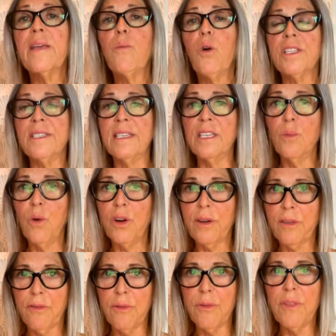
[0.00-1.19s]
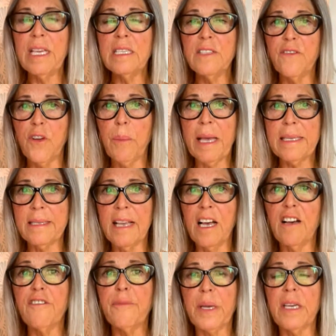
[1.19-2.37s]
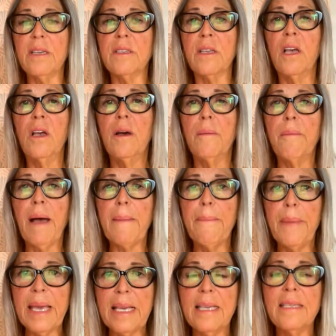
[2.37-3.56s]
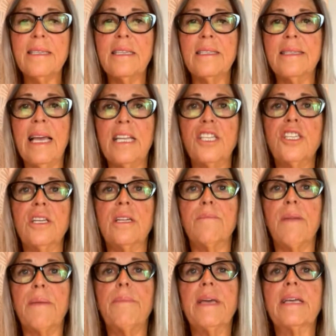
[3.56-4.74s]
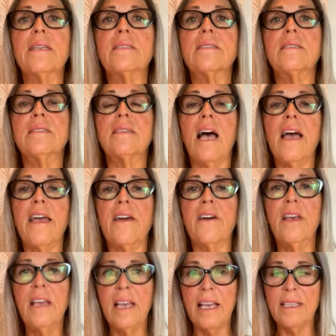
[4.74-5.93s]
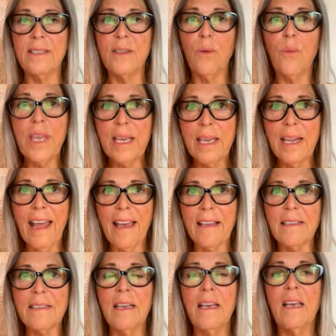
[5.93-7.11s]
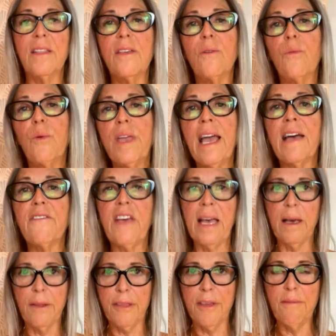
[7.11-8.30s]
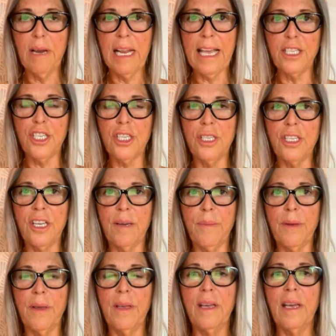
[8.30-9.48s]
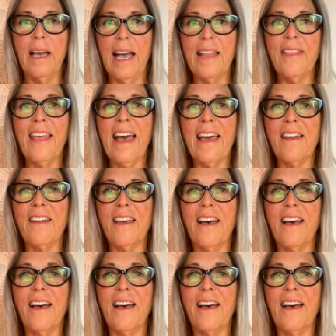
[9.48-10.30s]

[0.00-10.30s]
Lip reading: wanting to work through these for myself, because my biggest intention, my biggest desire is that we connect, that we have a healthy relationship, and that